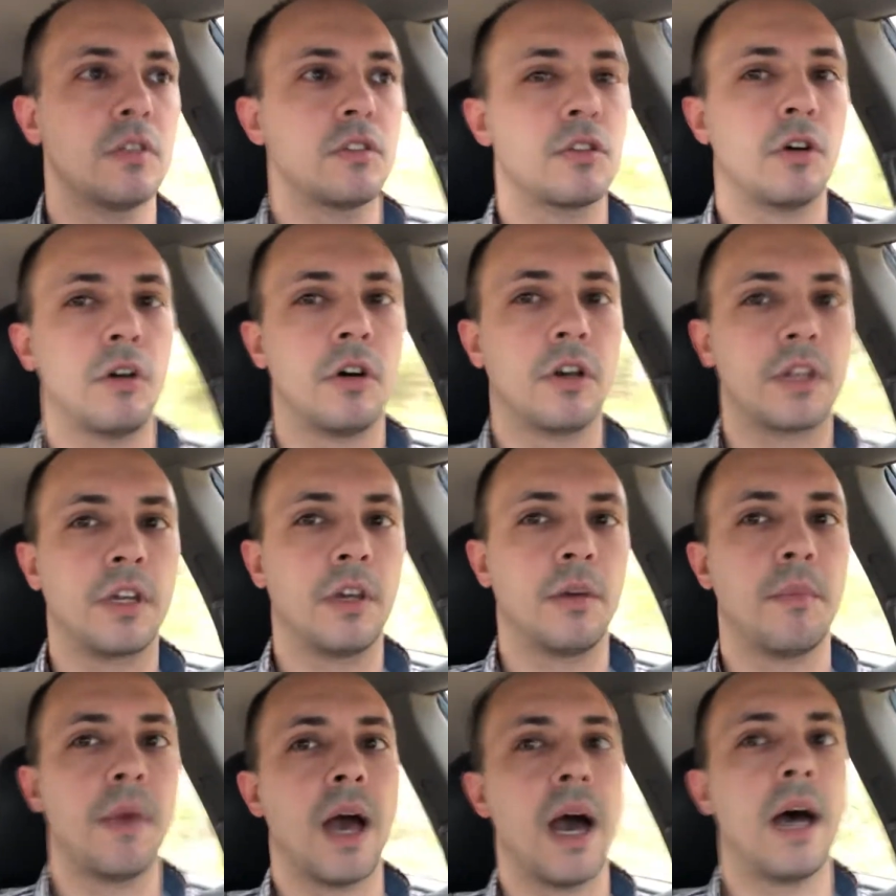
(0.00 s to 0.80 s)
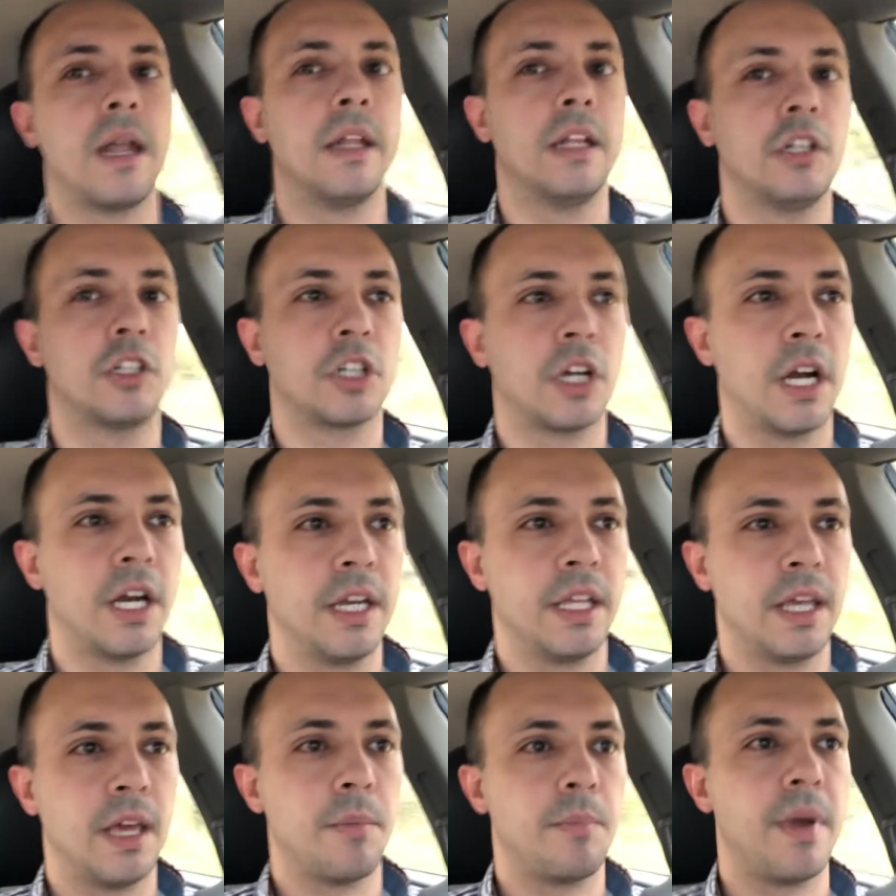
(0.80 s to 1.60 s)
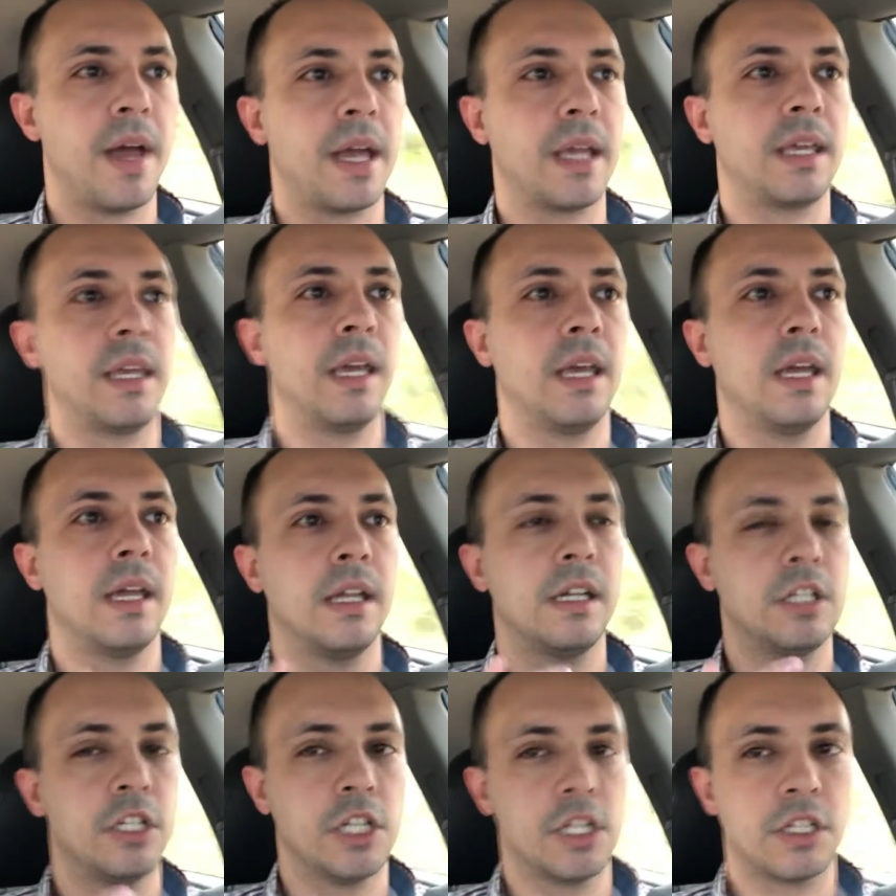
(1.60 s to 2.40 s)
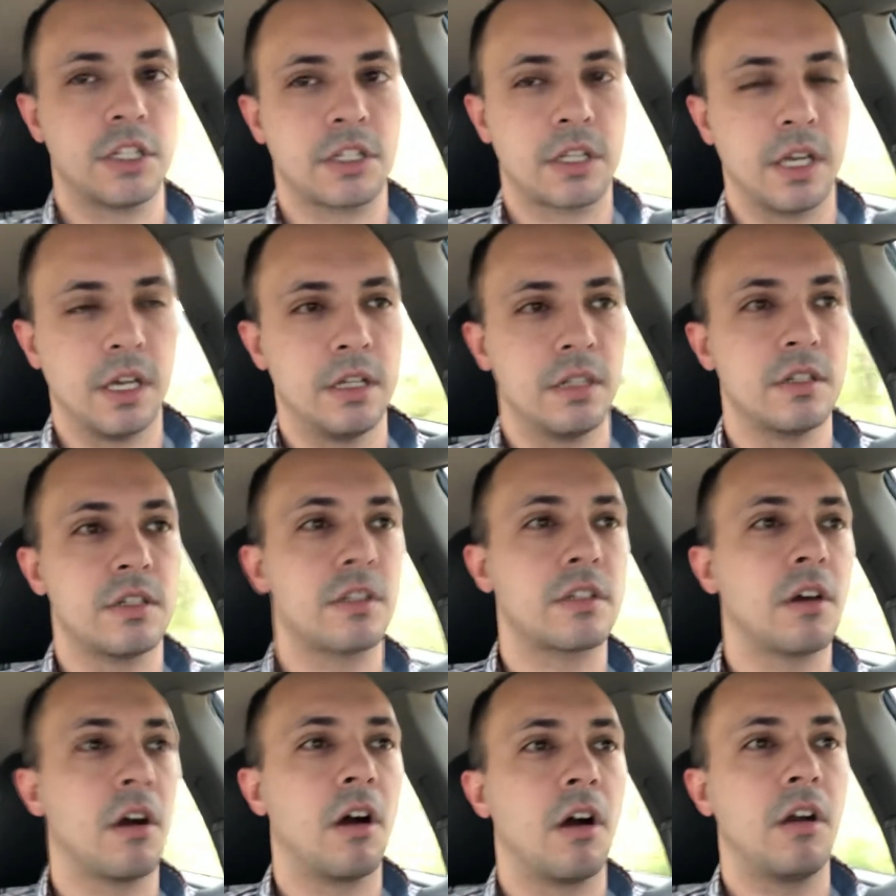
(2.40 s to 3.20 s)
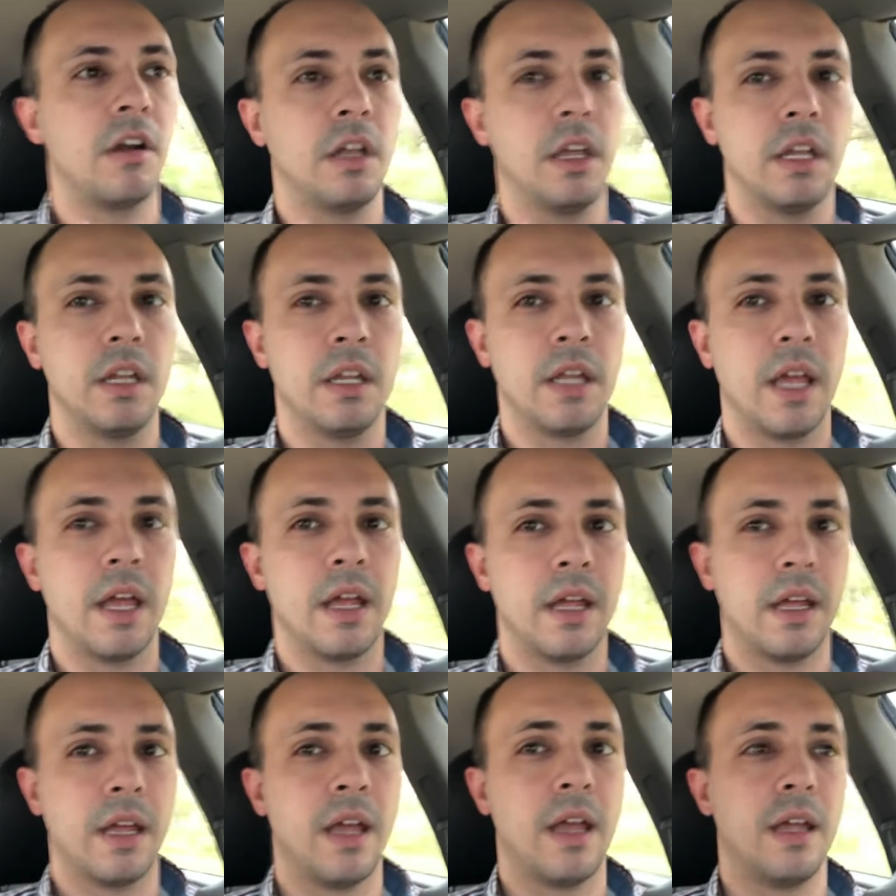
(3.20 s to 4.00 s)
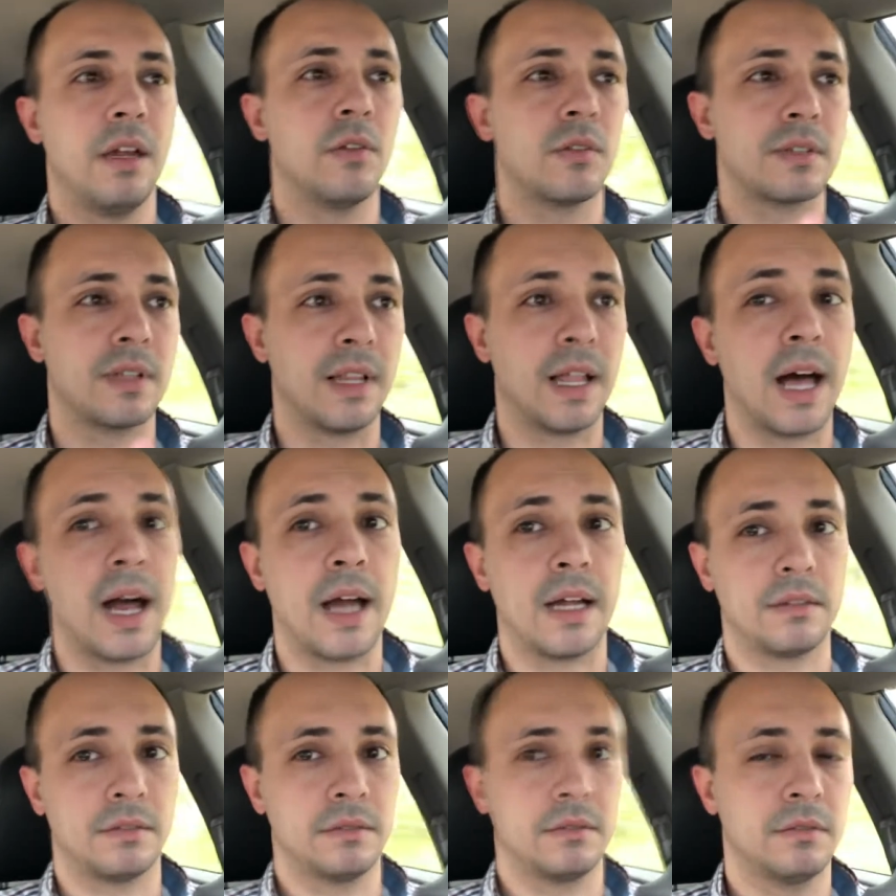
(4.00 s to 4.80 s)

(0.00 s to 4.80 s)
talking about it, trying to get back in, just getting started. It was a lot.